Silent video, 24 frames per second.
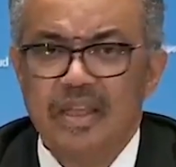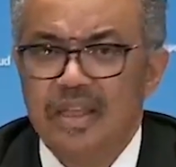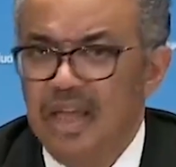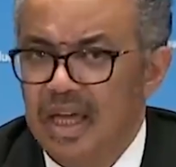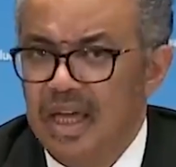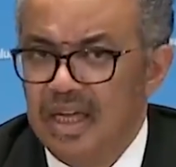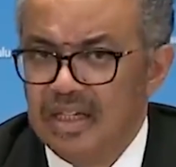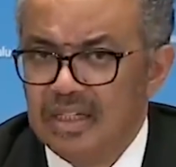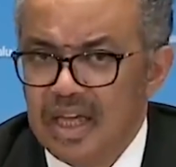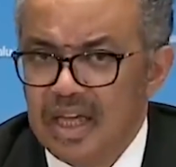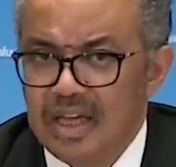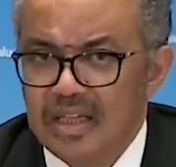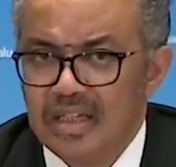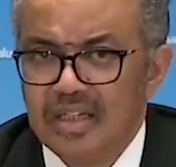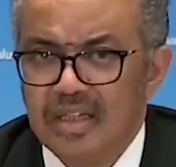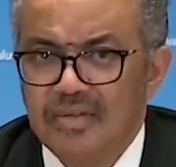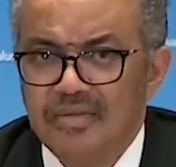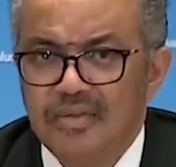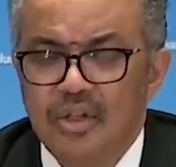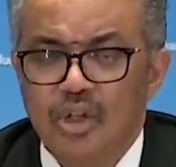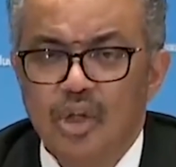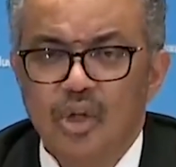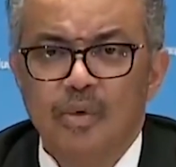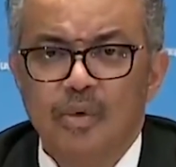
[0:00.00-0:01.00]
The
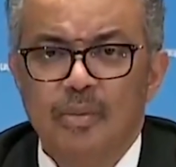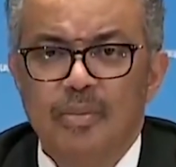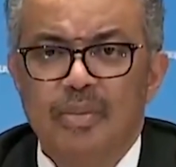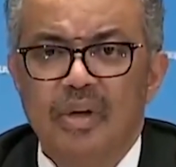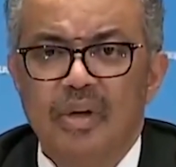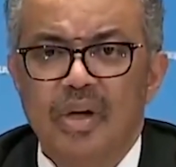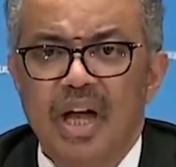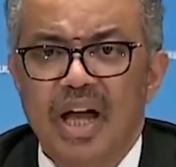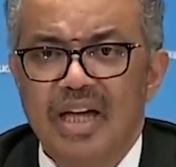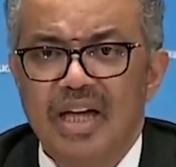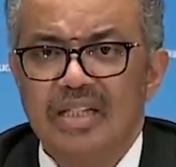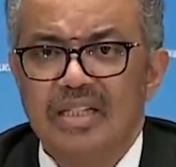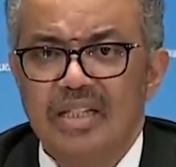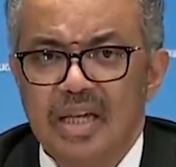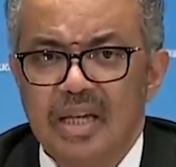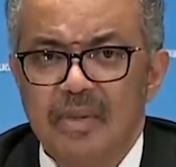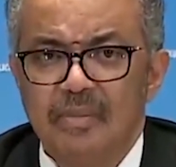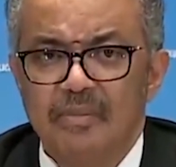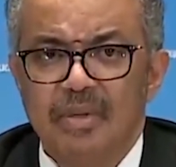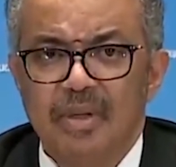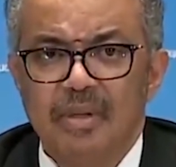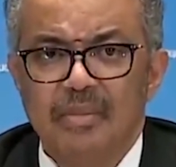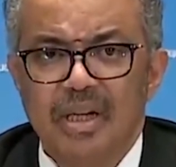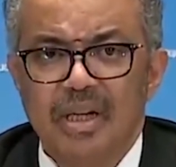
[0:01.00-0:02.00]
executive group has
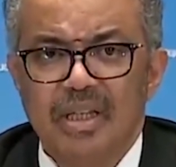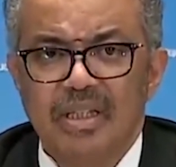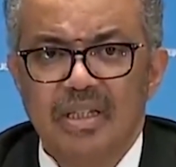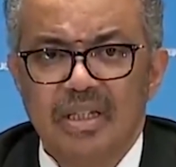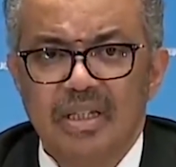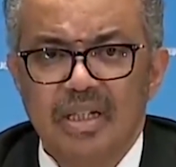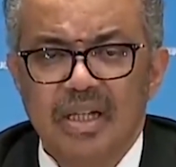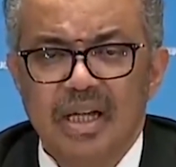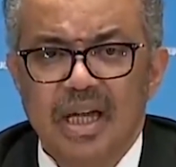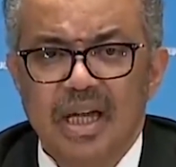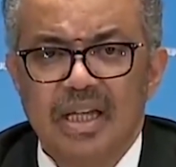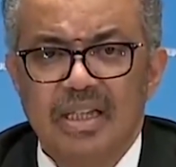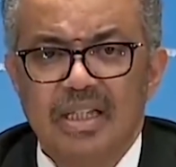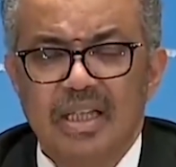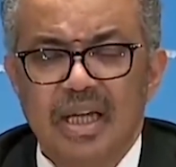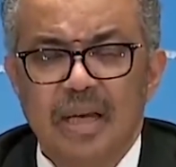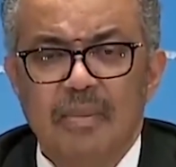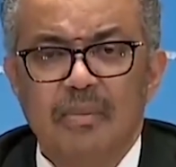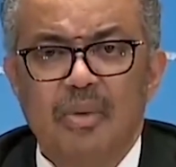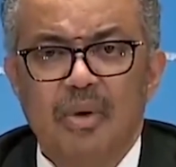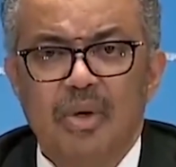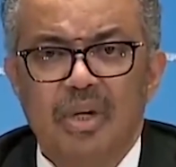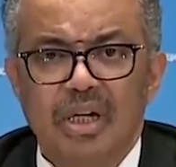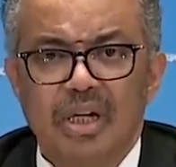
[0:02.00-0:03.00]
implemented a
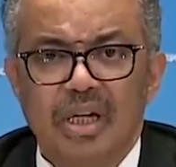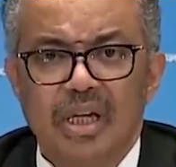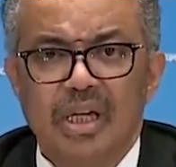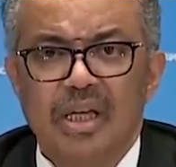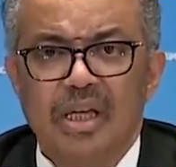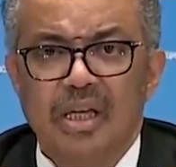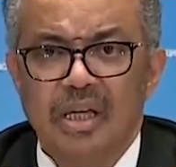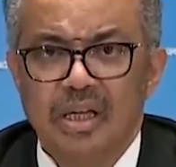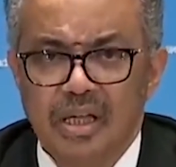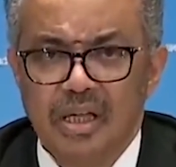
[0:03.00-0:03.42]
temporary